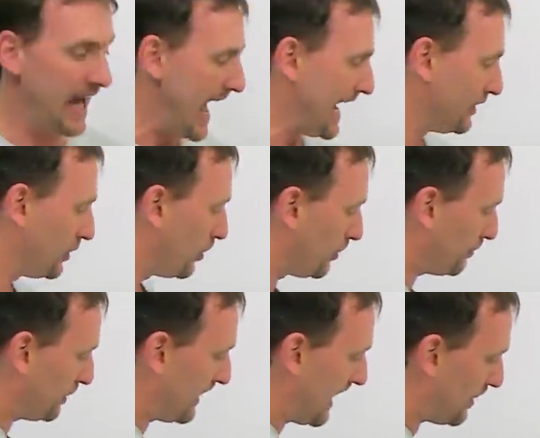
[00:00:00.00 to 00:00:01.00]
I don't
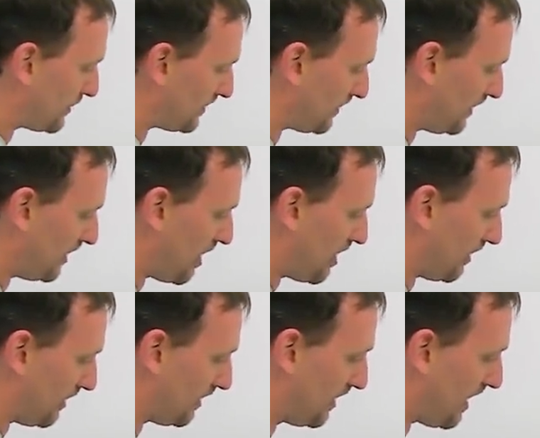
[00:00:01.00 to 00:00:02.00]
pronounce the
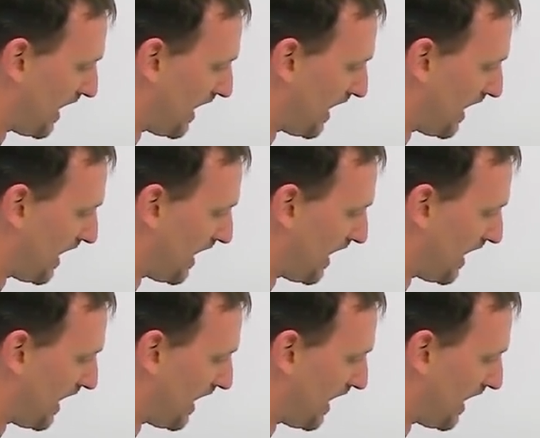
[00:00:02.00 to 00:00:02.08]
R.